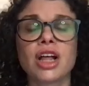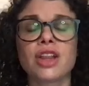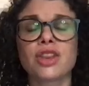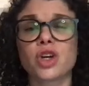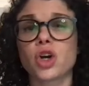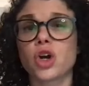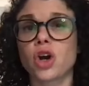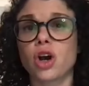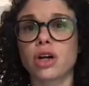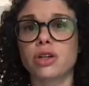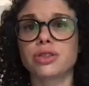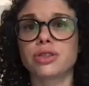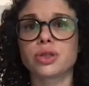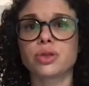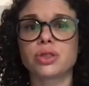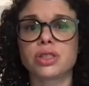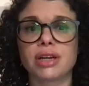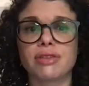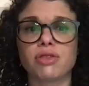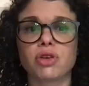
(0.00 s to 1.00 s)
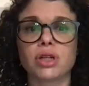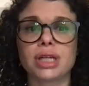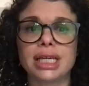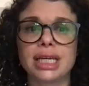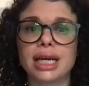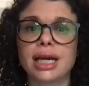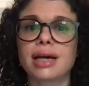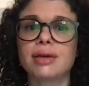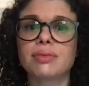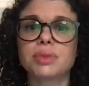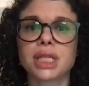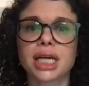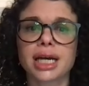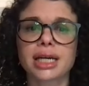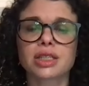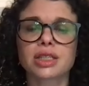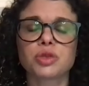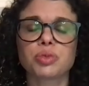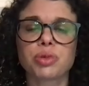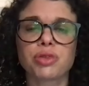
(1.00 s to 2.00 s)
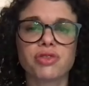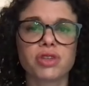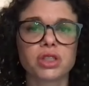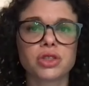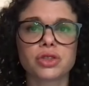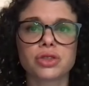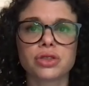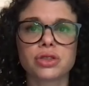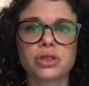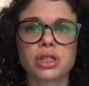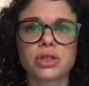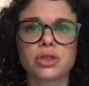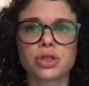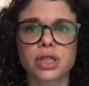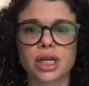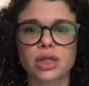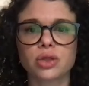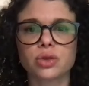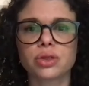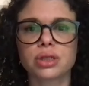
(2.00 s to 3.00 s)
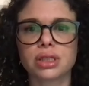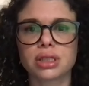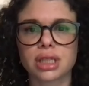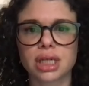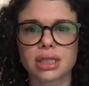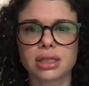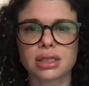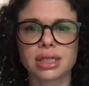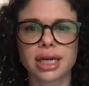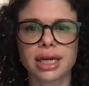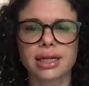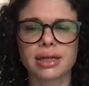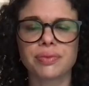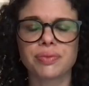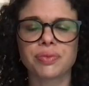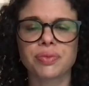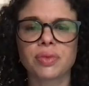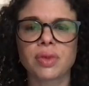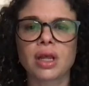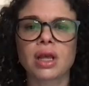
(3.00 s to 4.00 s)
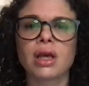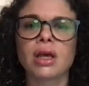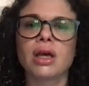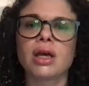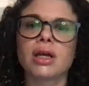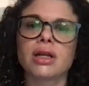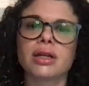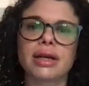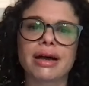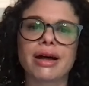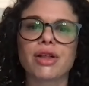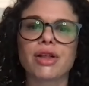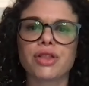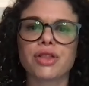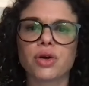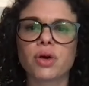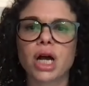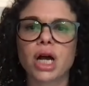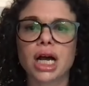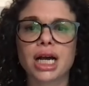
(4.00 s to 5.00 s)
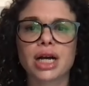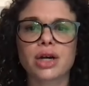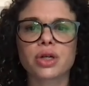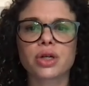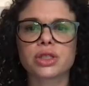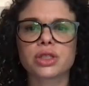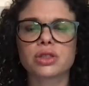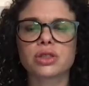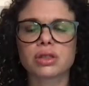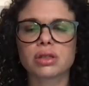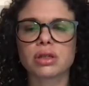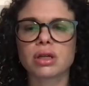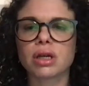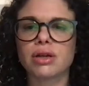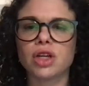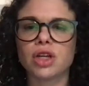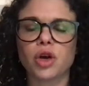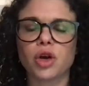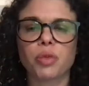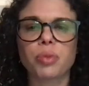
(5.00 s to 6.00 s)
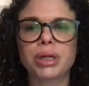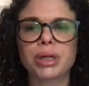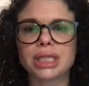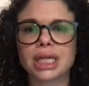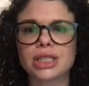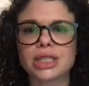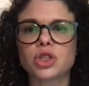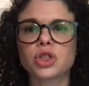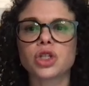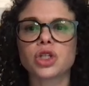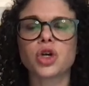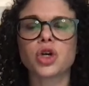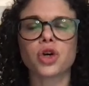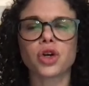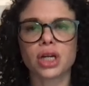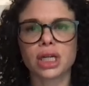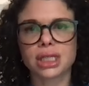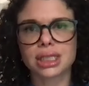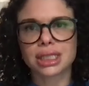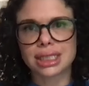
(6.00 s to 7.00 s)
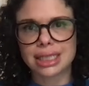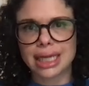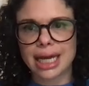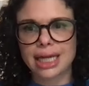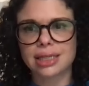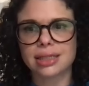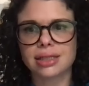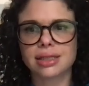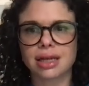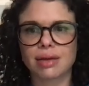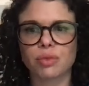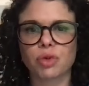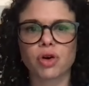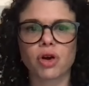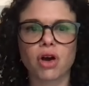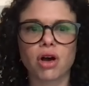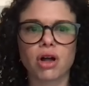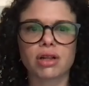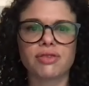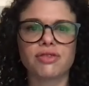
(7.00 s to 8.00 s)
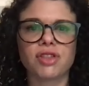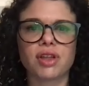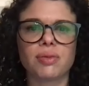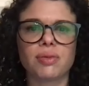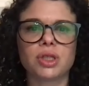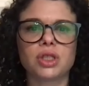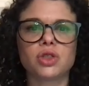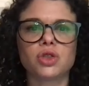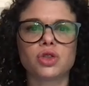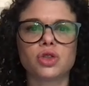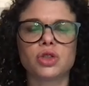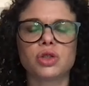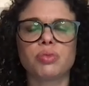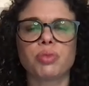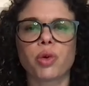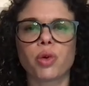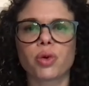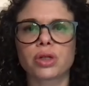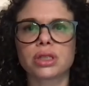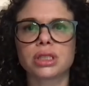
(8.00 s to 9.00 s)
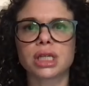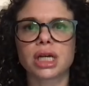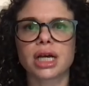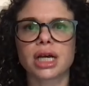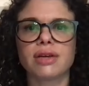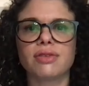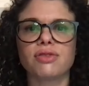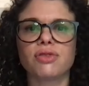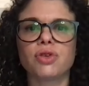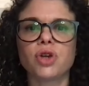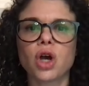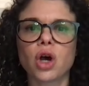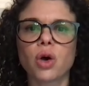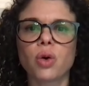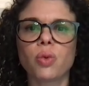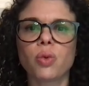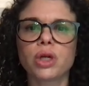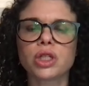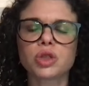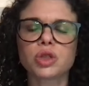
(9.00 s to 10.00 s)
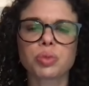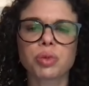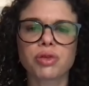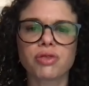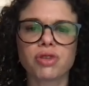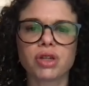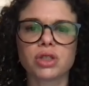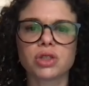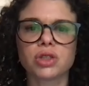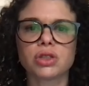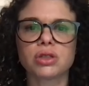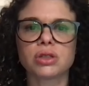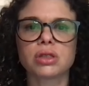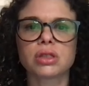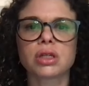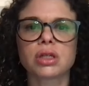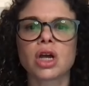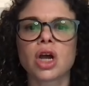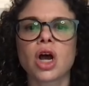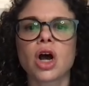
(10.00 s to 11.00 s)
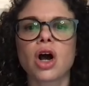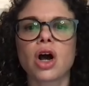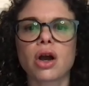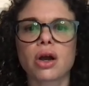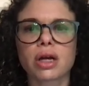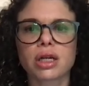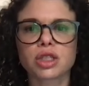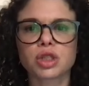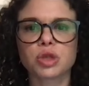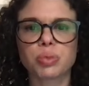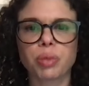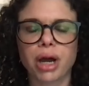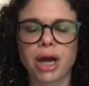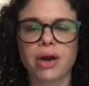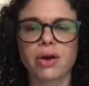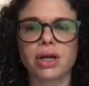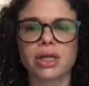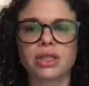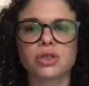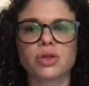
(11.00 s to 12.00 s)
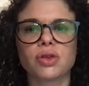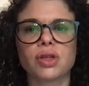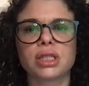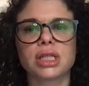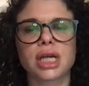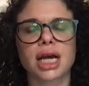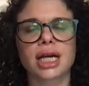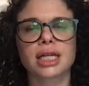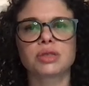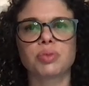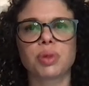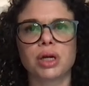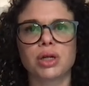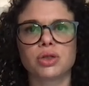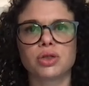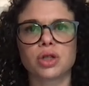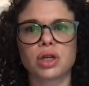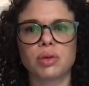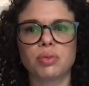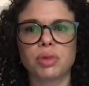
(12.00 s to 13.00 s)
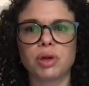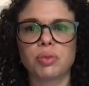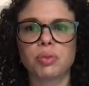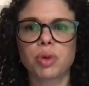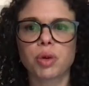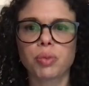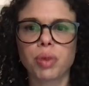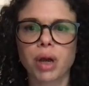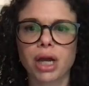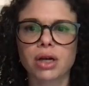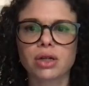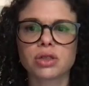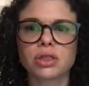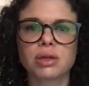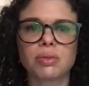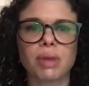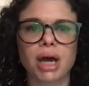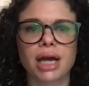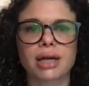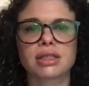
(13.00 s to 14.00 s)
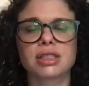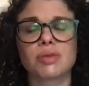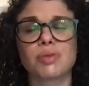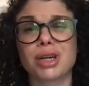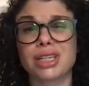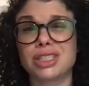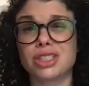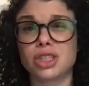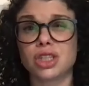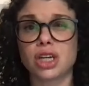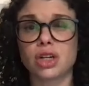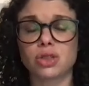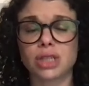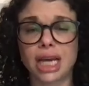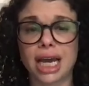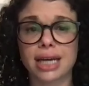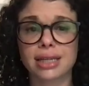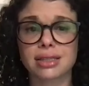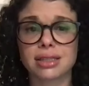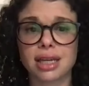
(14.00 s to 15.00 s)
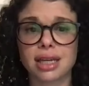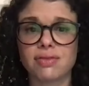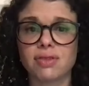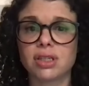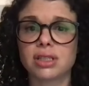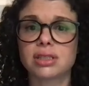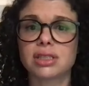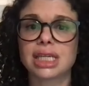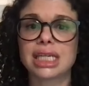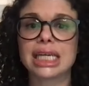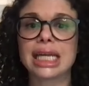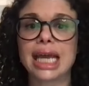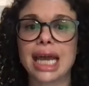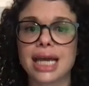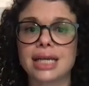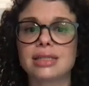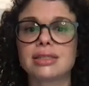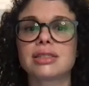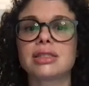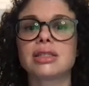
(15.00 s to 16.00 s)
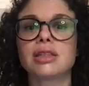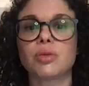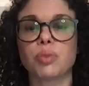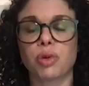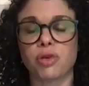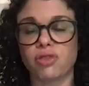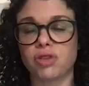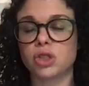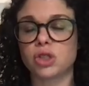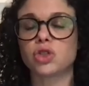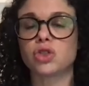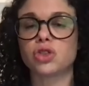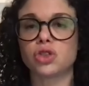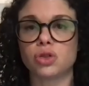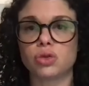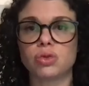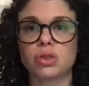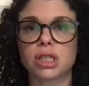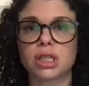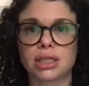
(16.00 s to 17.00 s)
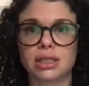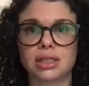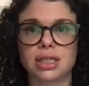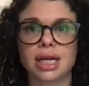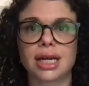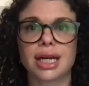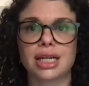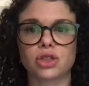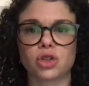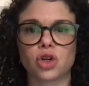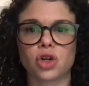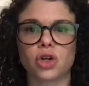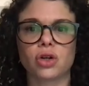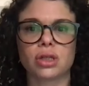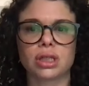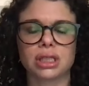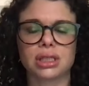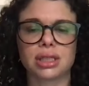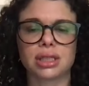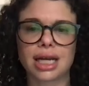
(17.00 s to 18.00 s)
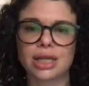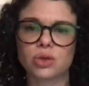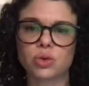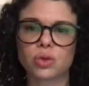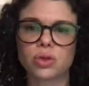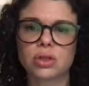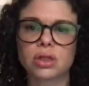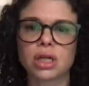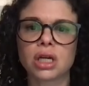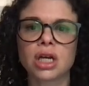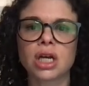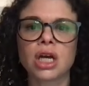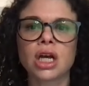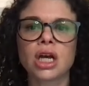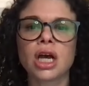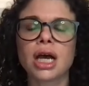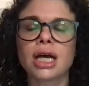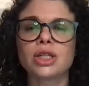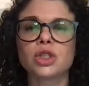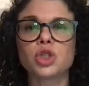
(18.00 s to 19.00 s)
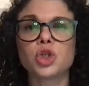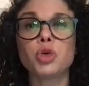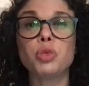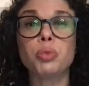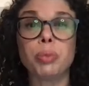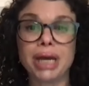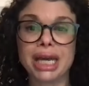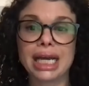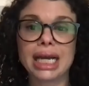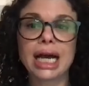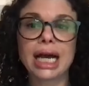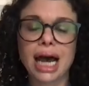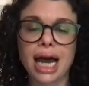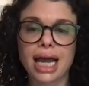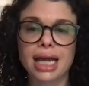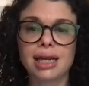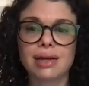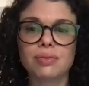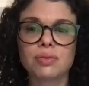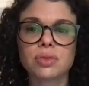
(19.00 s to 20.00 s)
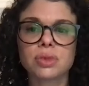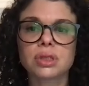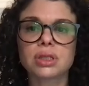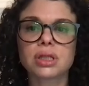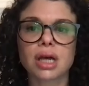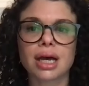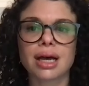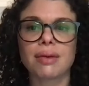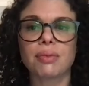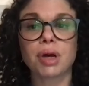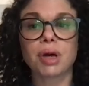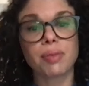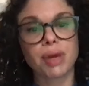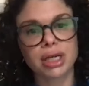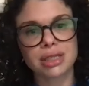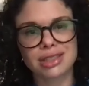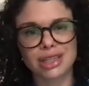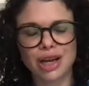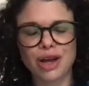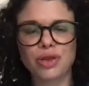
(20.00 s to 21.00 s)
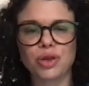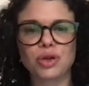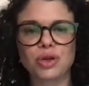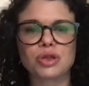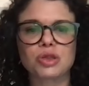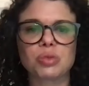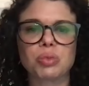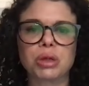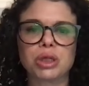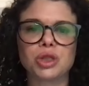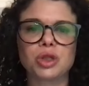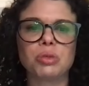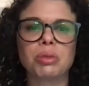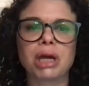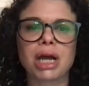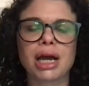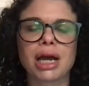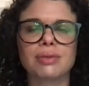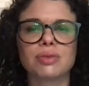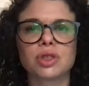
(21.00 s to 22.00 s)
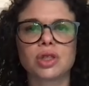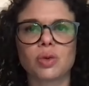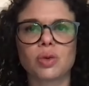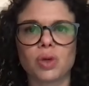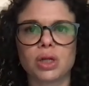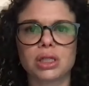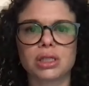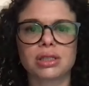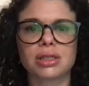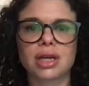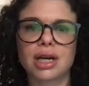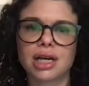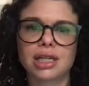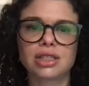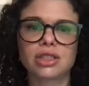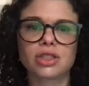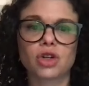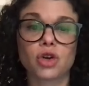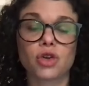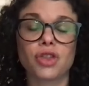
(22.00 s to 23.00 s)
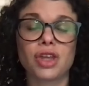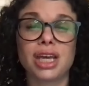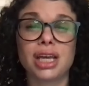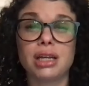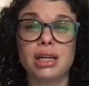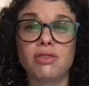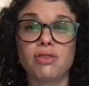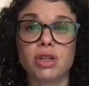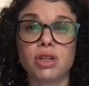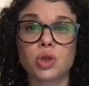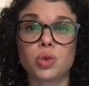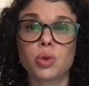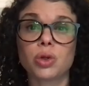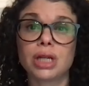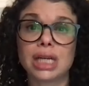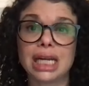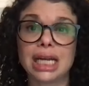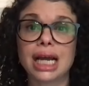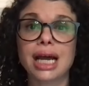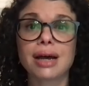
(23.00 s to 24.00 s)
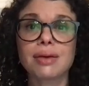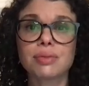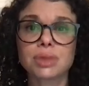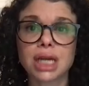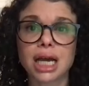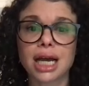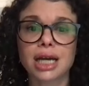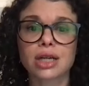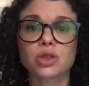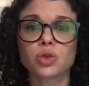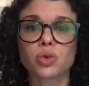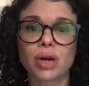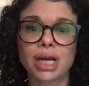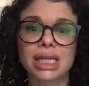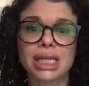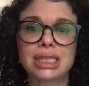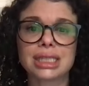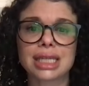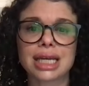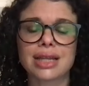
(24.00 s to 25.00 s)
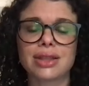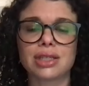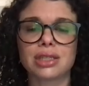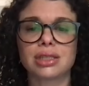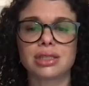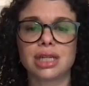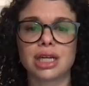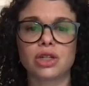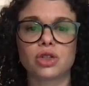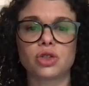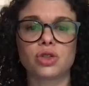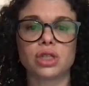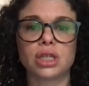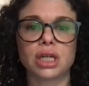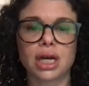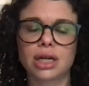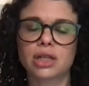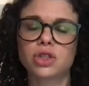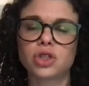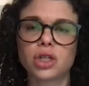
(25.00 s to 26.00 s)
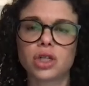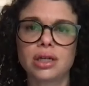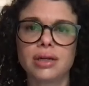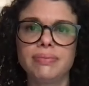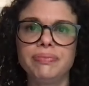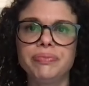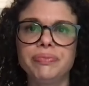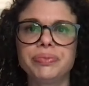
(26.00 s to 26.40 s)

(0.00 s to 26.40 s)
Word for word: There are also several income tax provisions that are scheduled to sunset. Now, although Congress you know potentially could extend some or all of them it's just important to kind of know which provisions are expiring so that taxpayers can be prepared to maximize their tax savings in case the provisions do sunset as currently scheduled Two big items, um, amongst others, but two big items that we discussed are the individual income tax rates and the standard deduction.